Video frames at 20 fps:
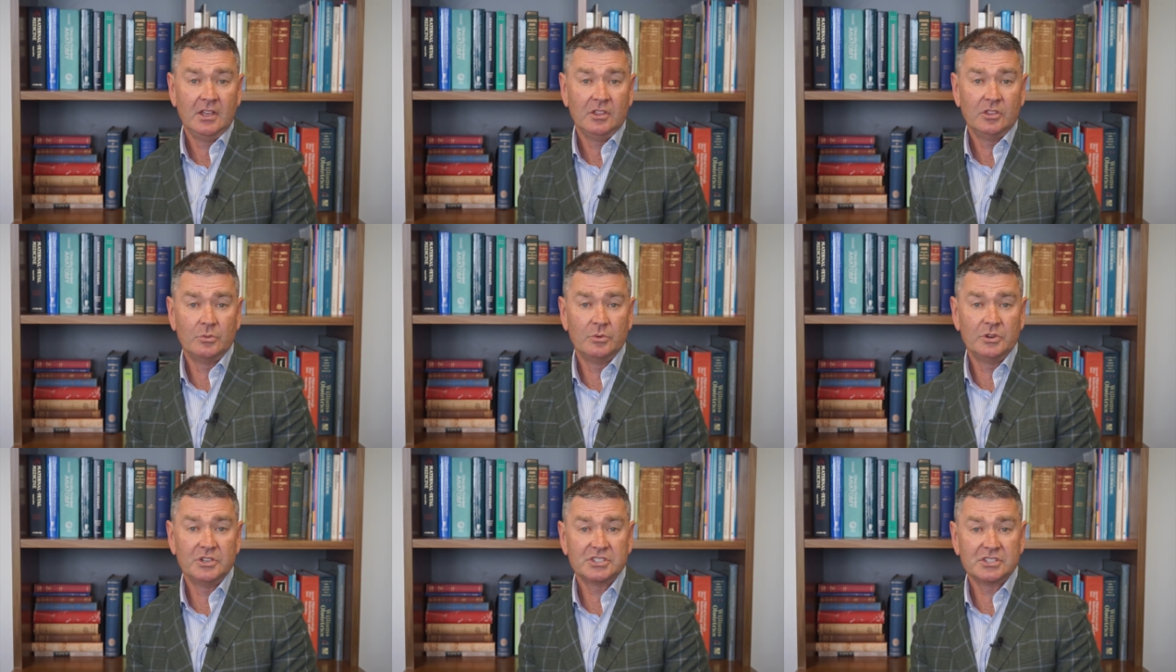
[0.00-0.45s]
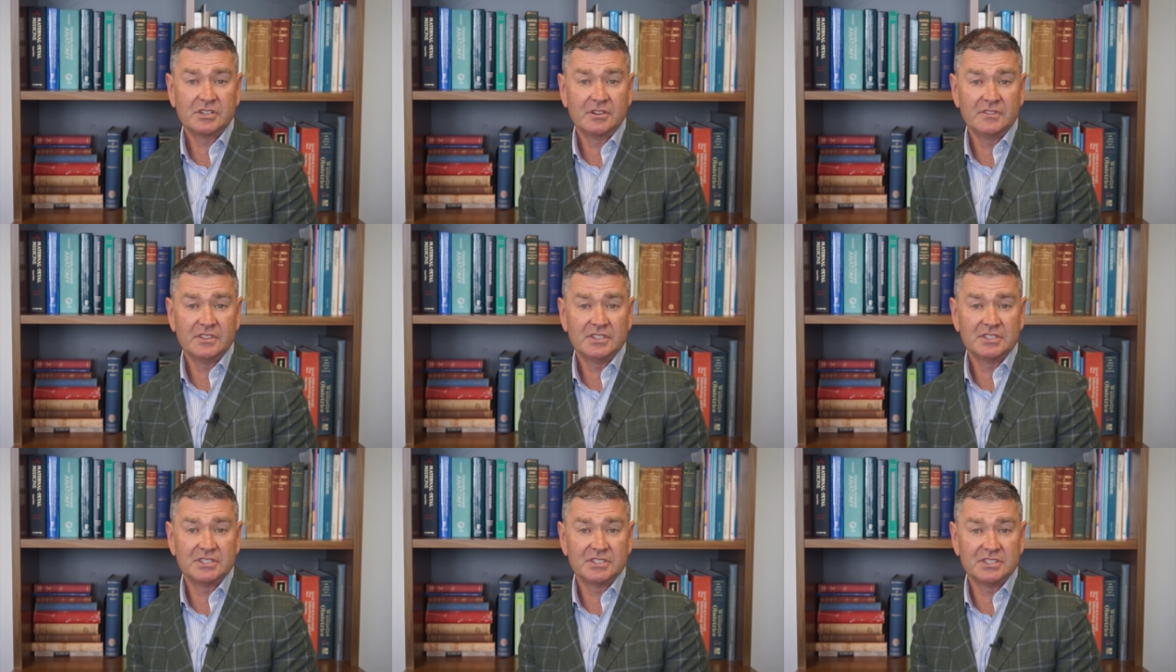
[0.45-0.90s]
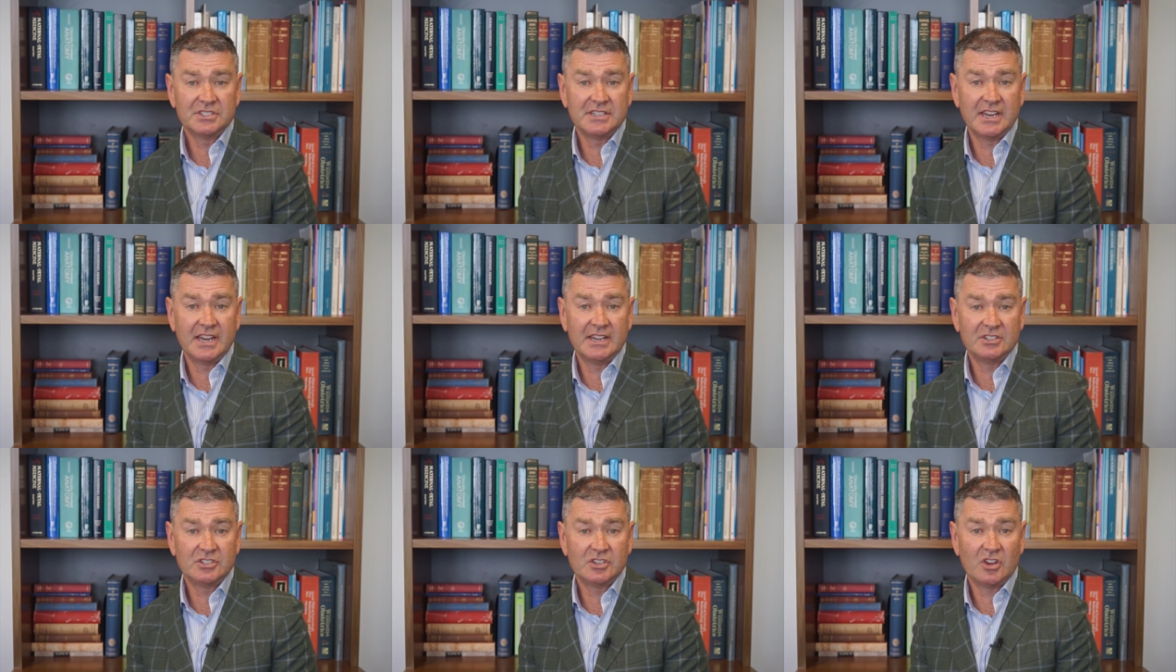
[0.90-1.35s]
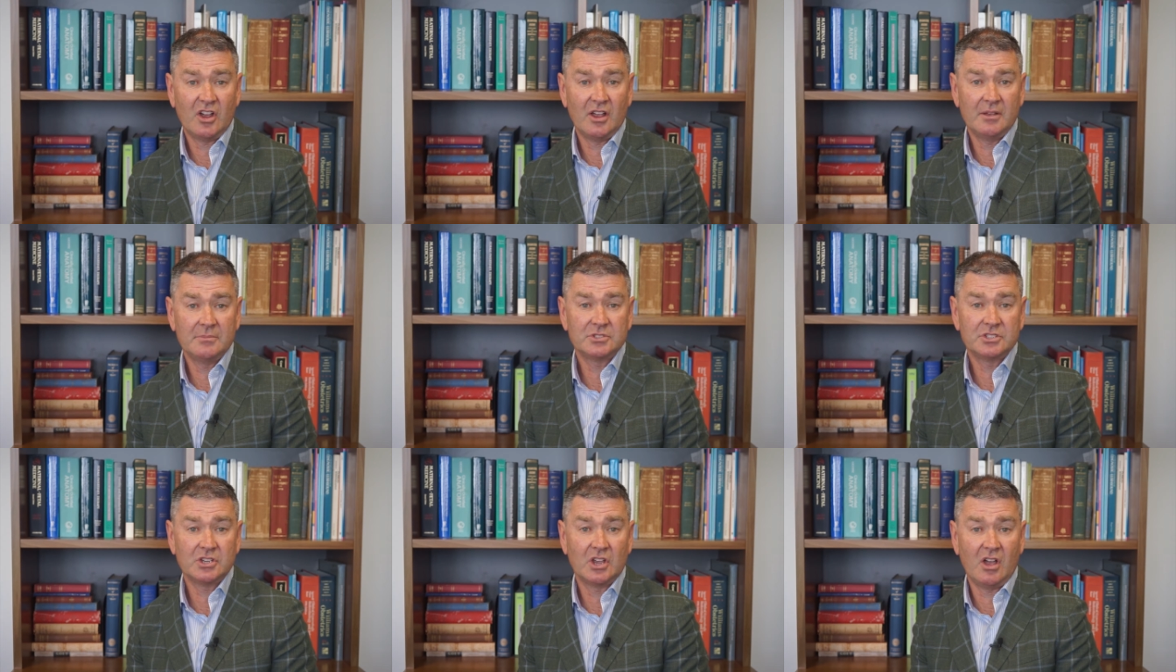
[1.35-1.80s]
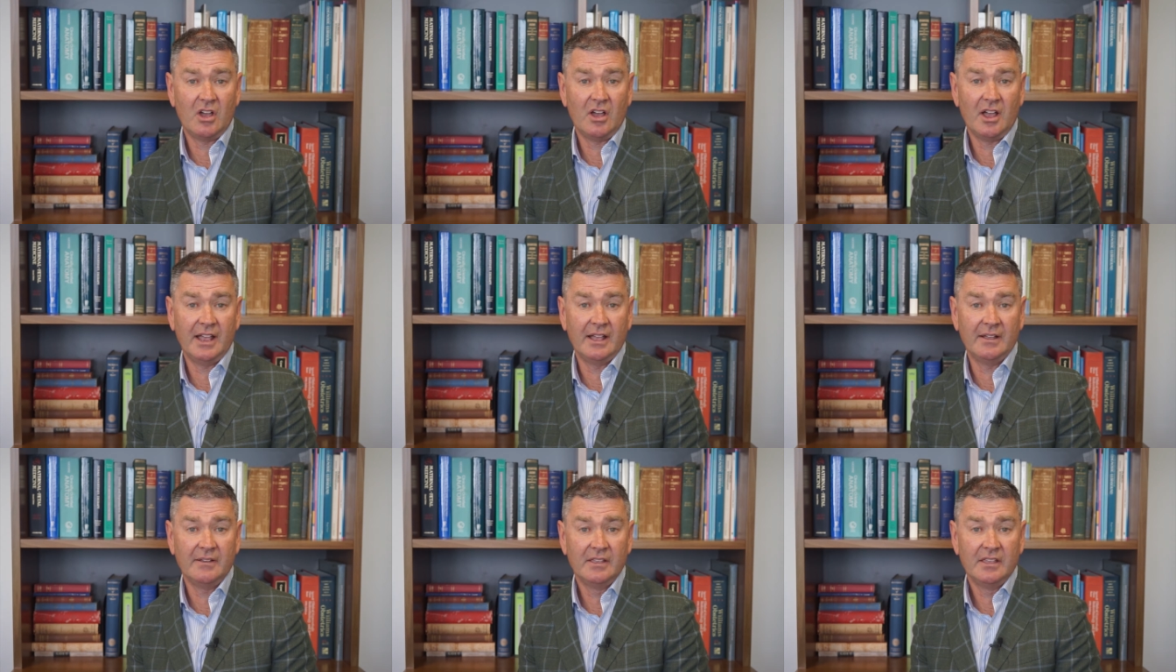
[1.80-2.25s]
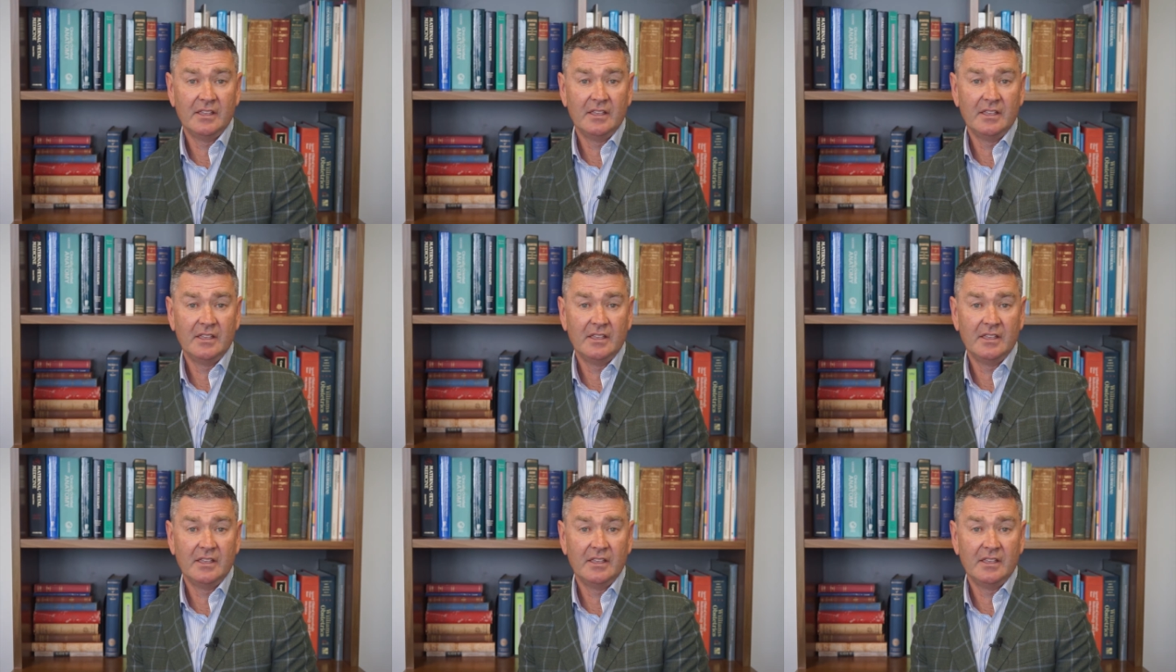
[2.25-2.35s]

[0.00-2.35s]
The risk of this is 10 times higher